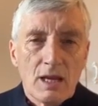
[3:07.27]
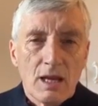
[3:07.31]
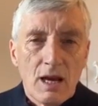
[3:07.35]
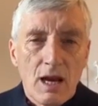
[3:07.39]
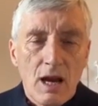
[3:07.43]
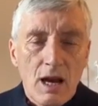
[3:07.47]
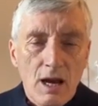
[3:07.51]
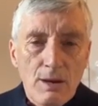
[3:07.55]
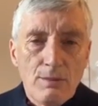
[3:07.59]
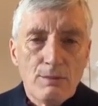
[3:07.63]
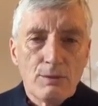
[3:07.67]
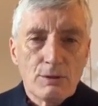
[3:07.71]

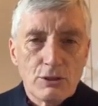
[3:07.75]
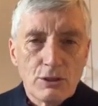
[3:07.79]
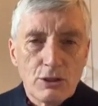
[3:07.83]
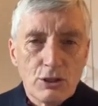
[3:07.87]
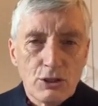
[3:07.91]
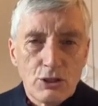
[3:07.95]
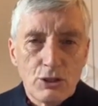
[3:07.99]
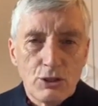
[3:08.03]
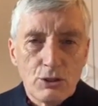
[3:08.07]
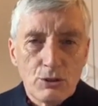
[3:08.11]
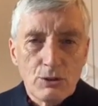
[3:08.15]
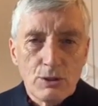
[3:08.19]
I was
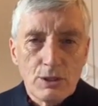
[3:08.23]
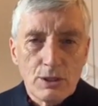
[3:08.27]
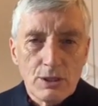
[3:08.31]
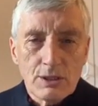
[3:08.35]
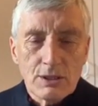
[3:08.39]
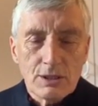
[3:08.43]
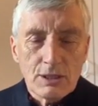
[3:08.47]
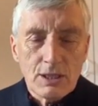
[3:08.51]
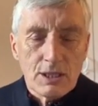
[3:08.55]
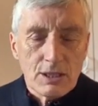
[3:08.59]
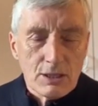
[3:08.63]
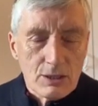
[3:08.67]

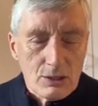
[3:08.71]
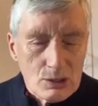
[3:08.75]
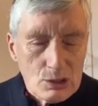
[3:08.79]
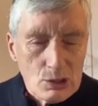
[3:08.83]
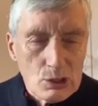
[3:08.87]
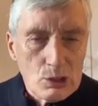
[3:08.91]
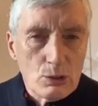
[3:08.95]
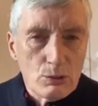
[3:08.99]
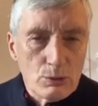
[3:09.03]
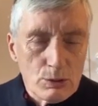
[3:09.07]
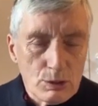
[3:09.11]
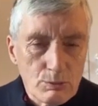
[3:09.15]
curious. I
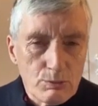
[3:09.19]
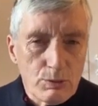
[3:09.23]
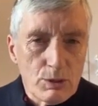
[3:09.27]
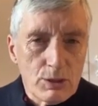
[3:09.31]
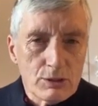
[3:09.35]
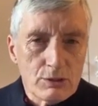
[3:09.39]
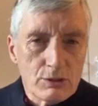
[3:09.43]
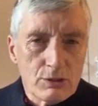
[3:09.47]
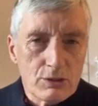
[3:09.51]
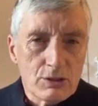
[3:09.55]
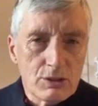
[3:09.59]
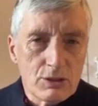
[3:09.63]
always
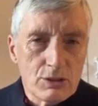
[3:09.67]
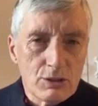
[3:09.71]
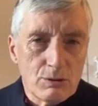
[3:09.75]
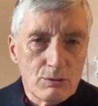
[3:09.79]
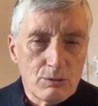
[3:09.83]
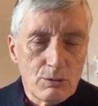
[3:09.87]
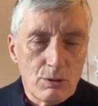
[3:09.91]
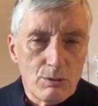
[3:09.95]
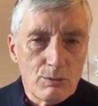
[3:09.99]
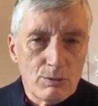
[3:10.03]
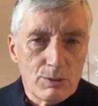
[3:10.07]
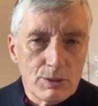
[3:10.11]
wanted to know
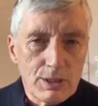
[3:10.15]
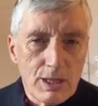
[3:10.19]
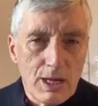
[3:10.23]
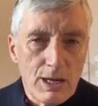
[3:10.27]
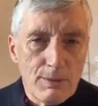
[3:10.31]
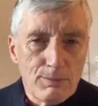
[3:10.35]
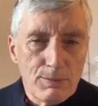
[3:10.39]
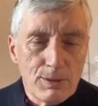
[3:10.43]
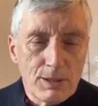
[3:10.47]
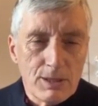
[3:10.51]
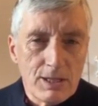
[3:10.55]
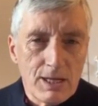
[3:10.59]
what would
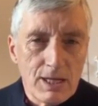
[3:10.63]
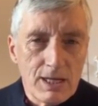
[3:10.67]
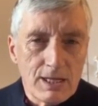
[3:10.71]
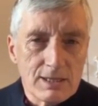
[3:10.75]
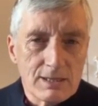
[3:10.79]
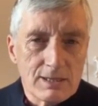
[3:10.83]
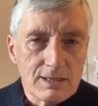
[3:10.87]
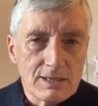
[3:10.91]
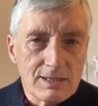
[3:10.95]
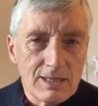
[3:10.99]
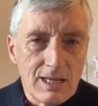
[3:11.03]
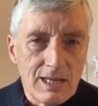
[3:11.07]
happen
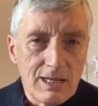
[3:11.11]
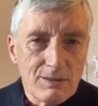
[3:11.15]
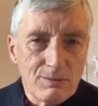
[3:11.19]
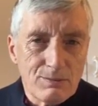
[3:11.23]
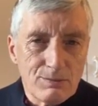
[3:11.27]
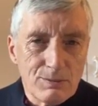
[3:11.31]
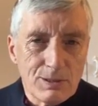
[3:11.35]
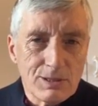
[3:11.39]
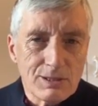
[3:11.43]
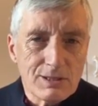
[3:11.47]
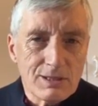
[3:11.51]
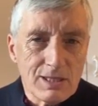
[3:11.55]
next. That
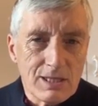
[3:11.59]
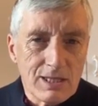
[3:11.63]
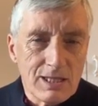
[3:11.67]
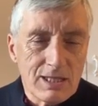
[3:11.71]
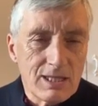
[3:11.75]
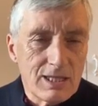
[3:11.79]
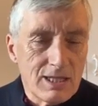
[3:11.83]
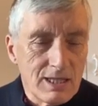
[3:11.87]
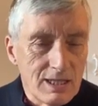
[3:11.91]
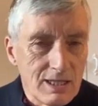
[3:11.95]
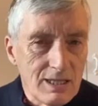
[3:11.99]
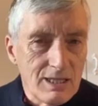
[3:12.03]
was the
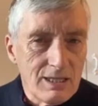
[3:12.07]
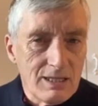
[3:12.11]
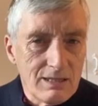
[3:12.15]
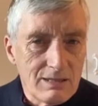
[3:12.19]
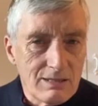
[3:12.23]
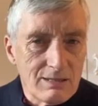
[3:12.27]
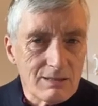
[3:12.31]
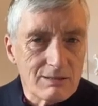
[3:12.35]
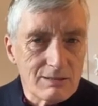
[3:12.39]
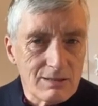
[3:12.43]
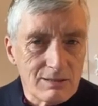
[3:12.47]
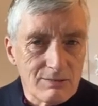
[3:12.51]
key
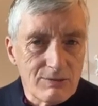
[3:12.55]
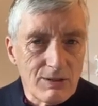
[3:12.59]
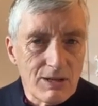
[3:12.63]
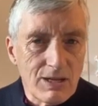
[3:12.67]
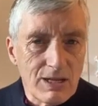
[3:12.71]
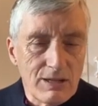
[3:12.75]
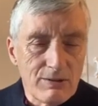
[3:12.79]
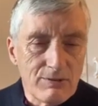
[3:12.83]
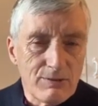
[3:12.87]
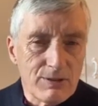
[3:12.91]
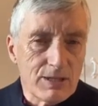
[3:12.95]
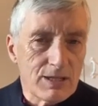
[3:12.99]
to
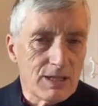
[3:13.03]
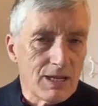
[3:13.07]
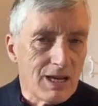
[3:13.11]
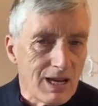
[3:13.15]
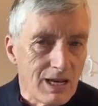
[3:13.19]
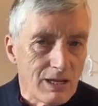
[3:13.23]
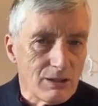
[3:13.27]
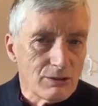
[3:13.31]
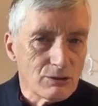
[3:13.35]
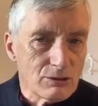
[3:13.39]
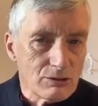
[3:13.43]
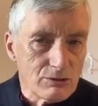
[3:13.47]
surviving
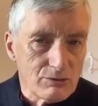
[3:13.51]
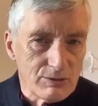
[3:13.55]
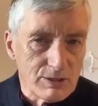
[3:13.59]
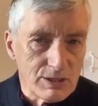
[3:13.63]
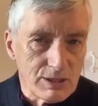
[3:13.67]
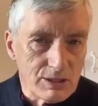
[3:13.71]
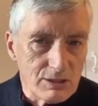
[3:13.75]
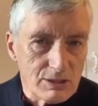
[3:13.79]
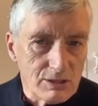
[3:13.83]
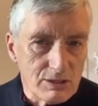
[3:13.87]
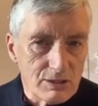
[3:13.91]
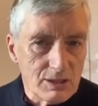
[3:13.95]

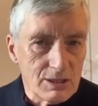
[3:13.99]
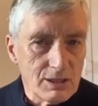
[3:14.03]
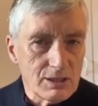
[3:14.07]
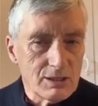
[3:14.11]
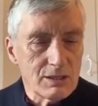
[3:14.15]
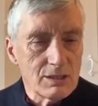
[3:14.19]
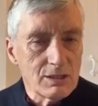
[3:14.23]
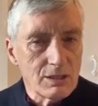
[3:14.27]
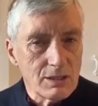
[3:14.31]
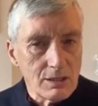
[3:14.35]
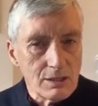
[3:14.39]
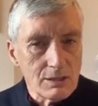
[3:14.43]
Auschwitz, the
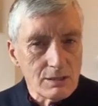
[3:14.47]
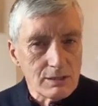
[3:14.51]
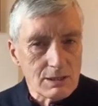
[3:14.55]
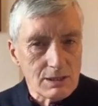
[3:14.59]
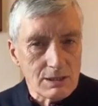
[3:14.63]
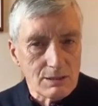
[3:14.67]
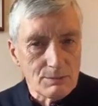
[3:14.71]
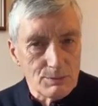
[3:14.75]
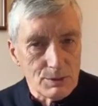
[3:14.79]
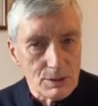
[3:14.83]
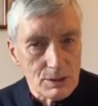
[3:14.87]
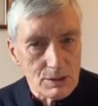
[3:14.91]

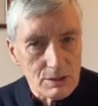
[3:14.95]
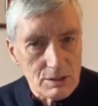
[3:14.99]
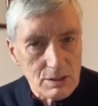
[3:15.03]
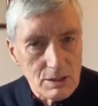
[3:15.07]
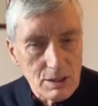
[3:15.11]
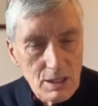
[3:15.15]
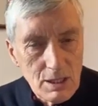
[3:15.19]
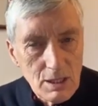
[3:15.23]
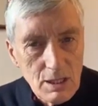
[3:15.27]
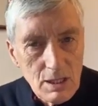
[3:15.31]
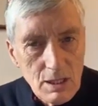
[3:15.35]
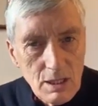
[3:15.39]
ultimate
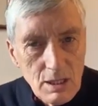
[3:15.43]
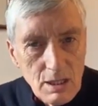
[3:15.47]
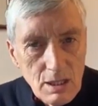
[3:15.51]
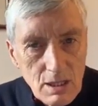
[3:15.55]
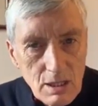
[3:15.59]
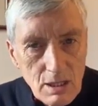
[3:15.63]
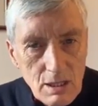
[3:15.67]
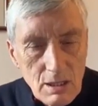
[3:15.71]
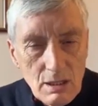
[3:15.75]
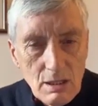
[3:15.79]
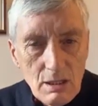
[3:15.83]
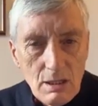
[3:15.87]

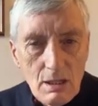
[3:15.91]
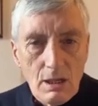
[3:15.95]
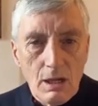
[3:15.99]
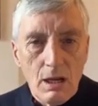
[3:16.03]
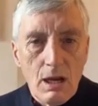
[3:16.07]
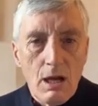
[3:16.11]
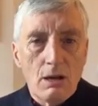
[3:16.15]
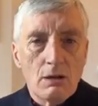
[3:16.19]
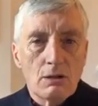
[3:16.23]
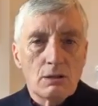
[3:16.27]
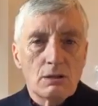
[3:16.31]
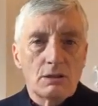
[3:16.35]

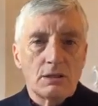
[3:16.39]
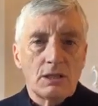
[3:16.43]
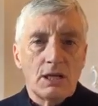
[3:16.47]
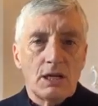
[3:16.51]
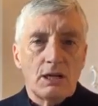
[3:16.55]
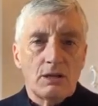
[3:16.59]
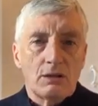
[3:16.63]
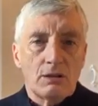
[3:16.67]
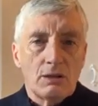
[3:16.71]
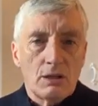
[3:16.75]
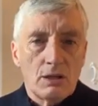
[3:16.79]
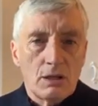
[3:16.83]

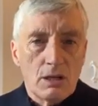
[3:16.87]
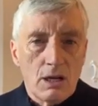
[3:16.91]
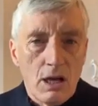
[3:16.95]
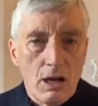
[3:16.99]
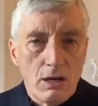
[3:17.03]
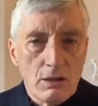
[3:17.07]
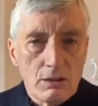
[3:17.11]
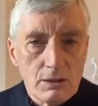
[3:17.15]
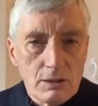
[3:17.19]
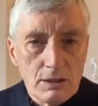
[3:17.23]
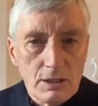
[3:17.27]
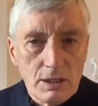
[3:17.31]
lockdown and
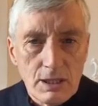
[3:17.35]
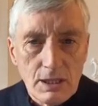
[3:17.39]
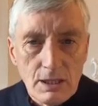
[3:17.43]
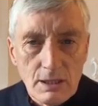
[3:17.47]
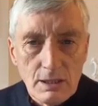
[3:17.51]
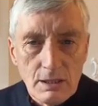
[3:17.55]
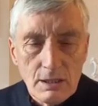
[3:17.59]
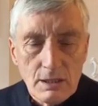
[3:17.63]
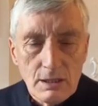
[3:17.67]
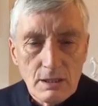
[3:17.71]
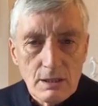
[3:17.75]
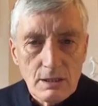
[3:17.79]
locked
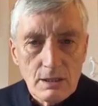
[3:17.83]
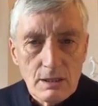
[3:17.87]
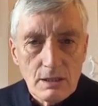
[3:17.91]
in.